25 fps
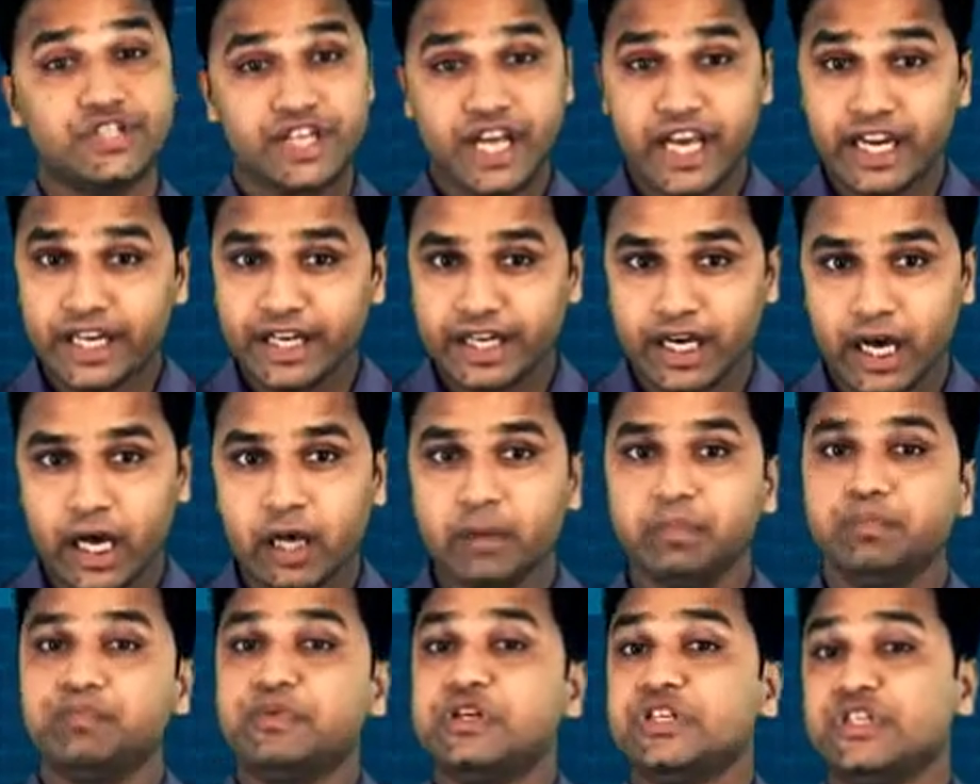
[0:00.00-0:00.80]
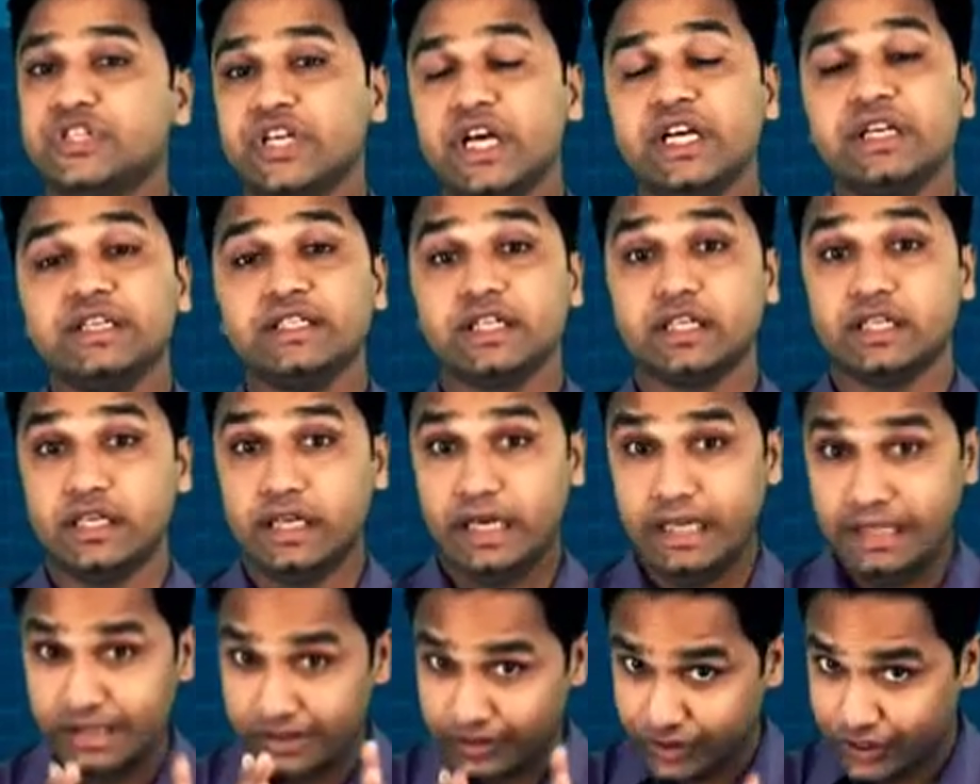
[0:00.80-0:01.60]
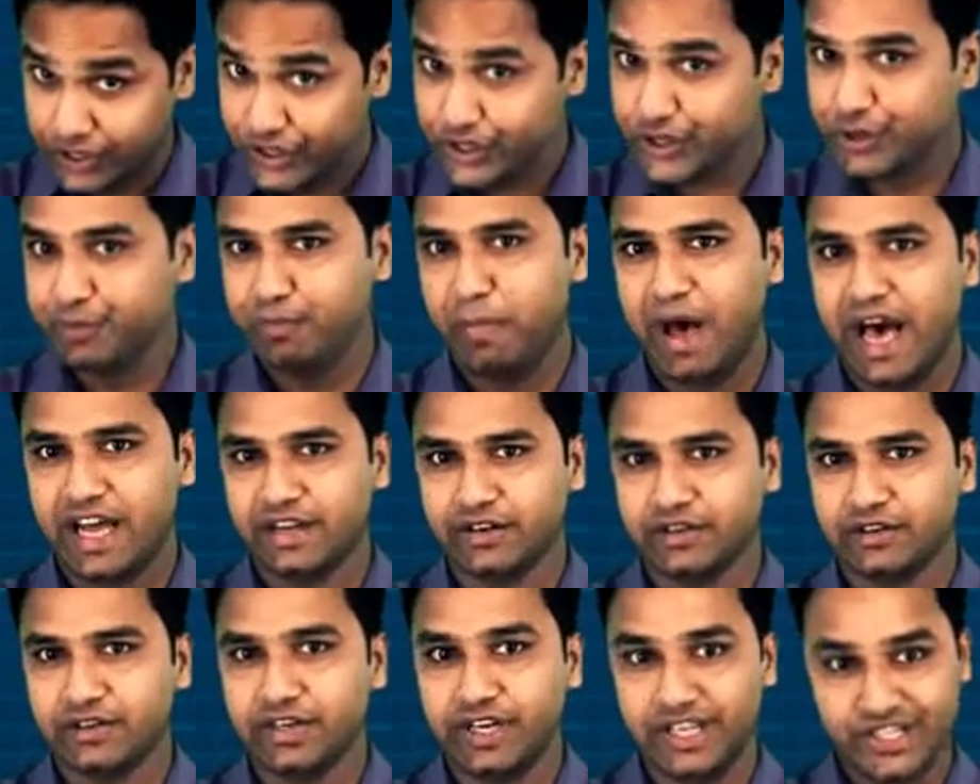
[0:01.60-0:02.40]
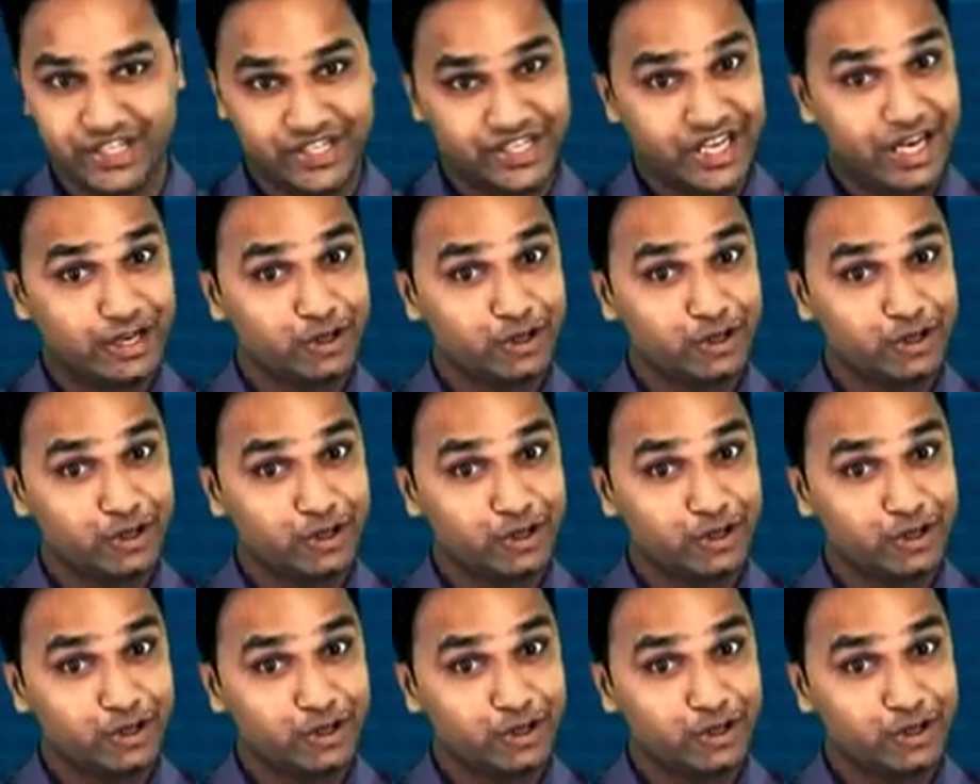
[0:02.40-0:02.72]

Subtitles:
Data presented in this manner is